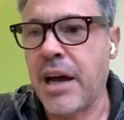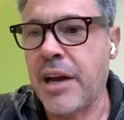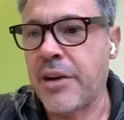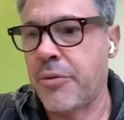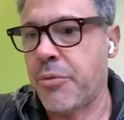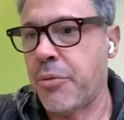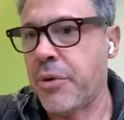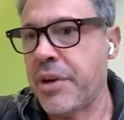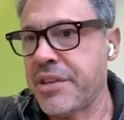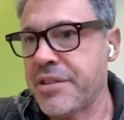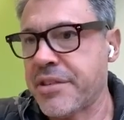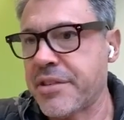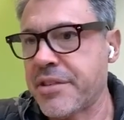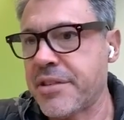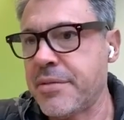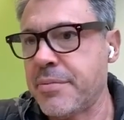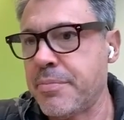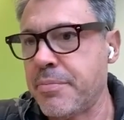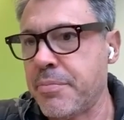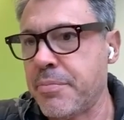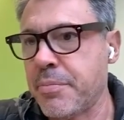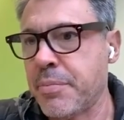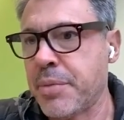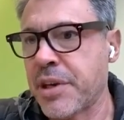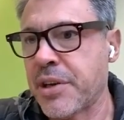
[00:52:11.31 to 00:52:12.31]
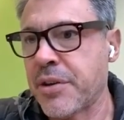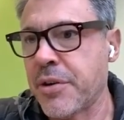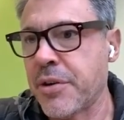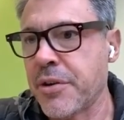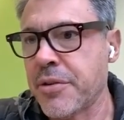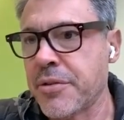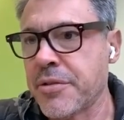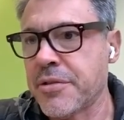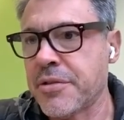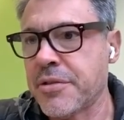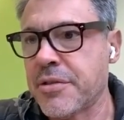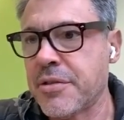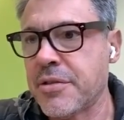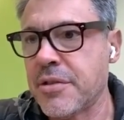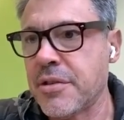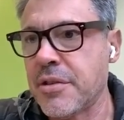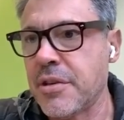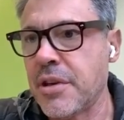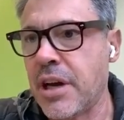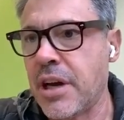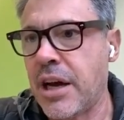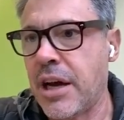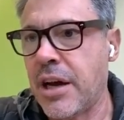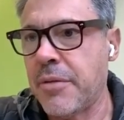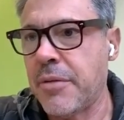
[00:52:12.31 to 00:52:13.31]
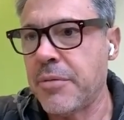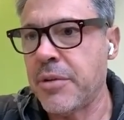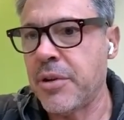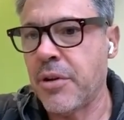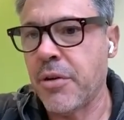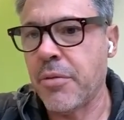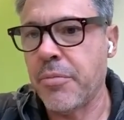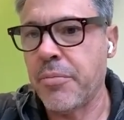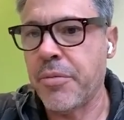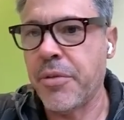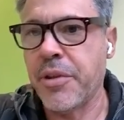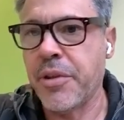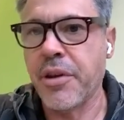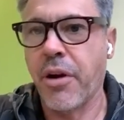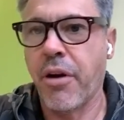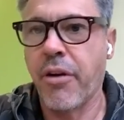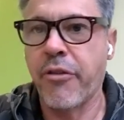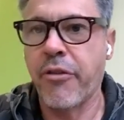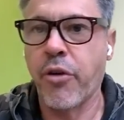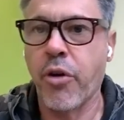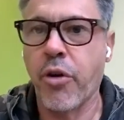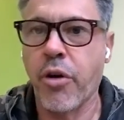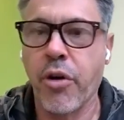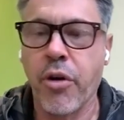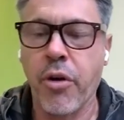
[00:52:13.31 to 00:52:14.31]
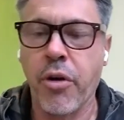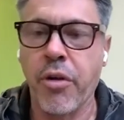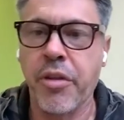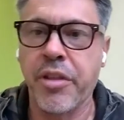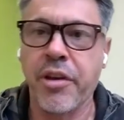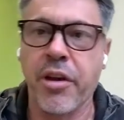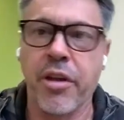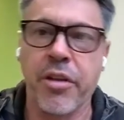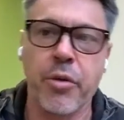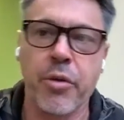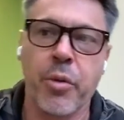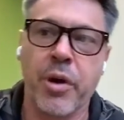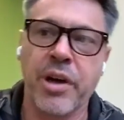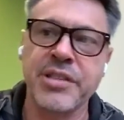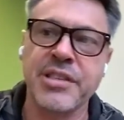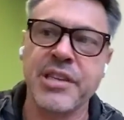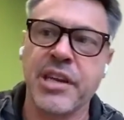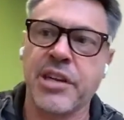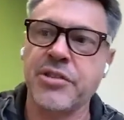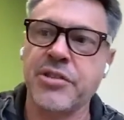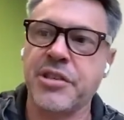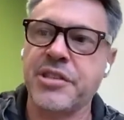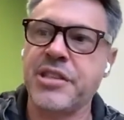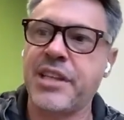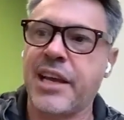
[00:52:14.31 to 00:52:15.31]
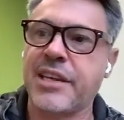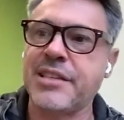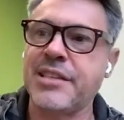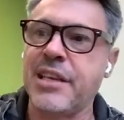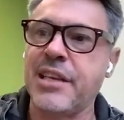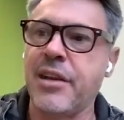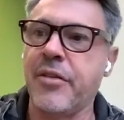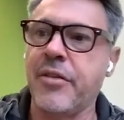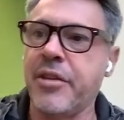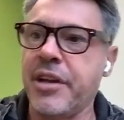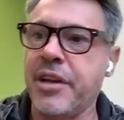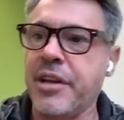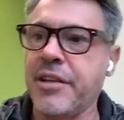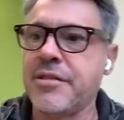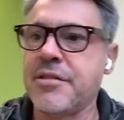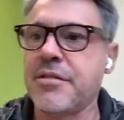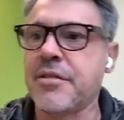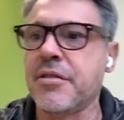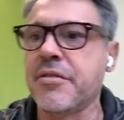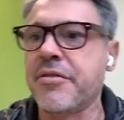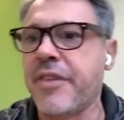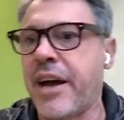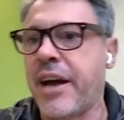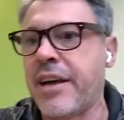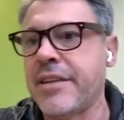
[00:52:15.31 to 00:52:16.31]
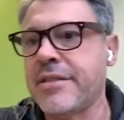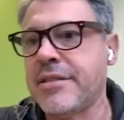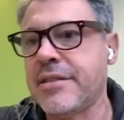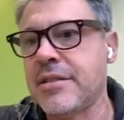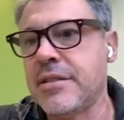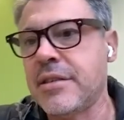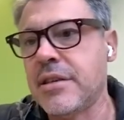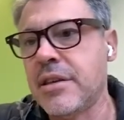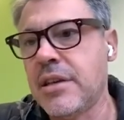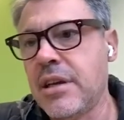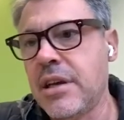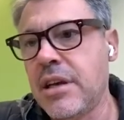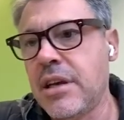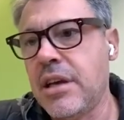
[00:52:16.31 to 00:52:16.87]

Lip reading: at risk because the overall all the other ones are just accelerating so fast,